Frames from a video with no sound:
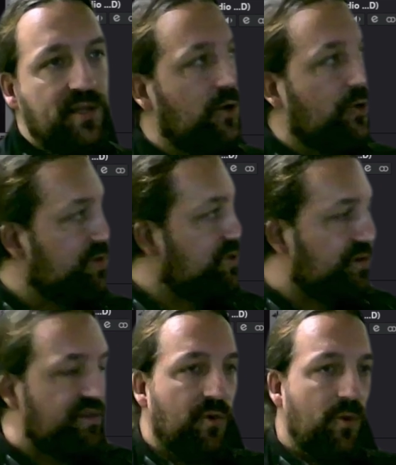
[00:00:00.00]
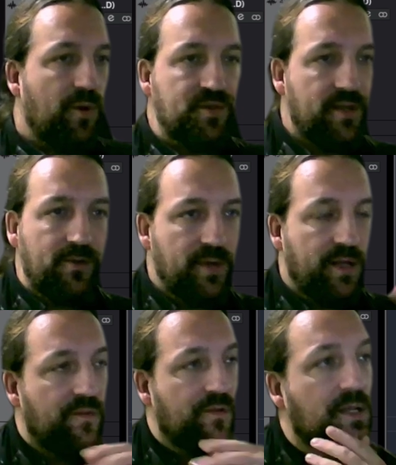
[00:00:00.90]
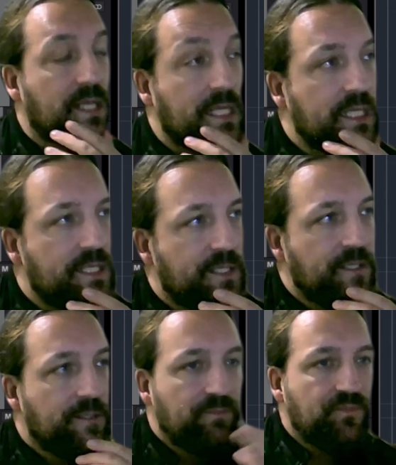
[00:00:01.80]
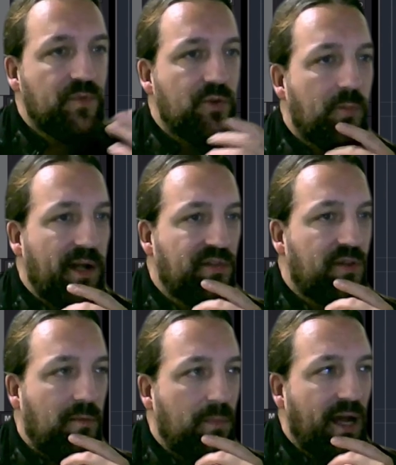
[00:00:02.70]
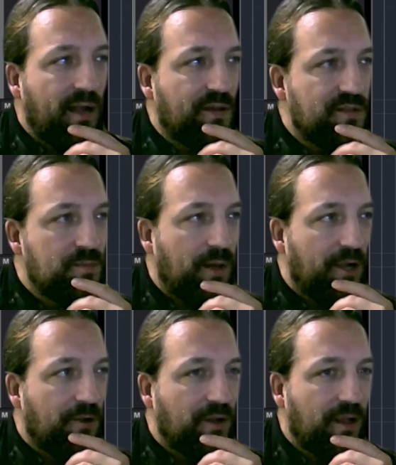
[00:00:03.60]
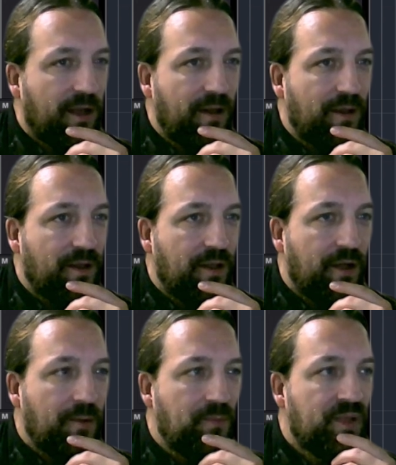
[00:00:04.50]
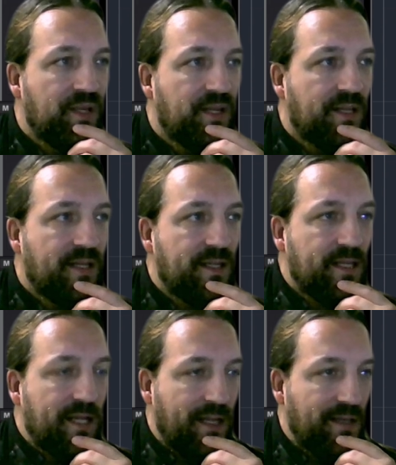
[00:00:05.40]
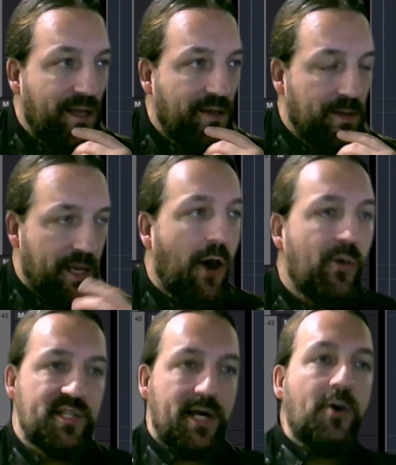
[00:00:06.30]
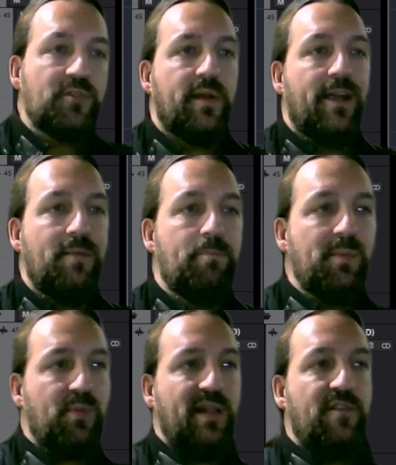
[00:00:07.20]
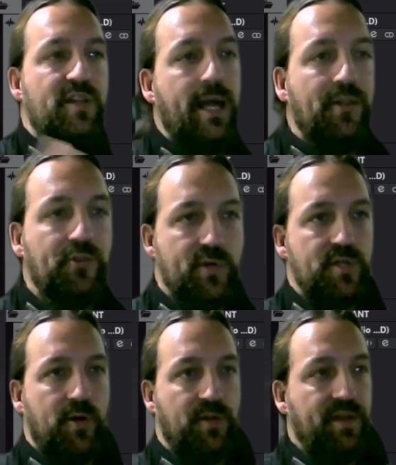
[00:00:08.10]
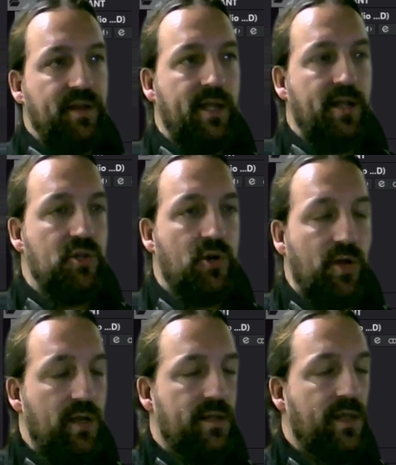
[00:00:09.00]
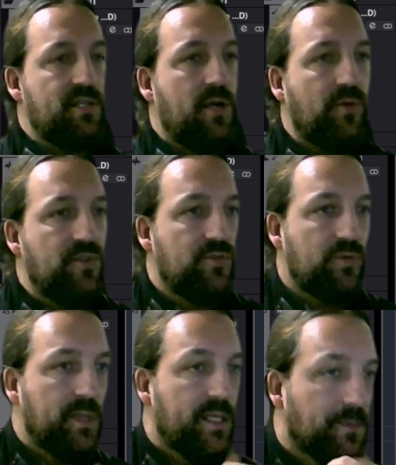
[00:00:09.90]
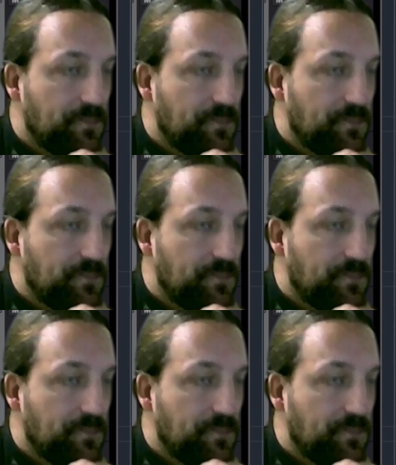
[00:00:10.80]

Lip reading: go into the forest here, whatever, and then you might come back inspired again. And then now it's out there, and people have the end result, and they enjoy it, and that's how it should be.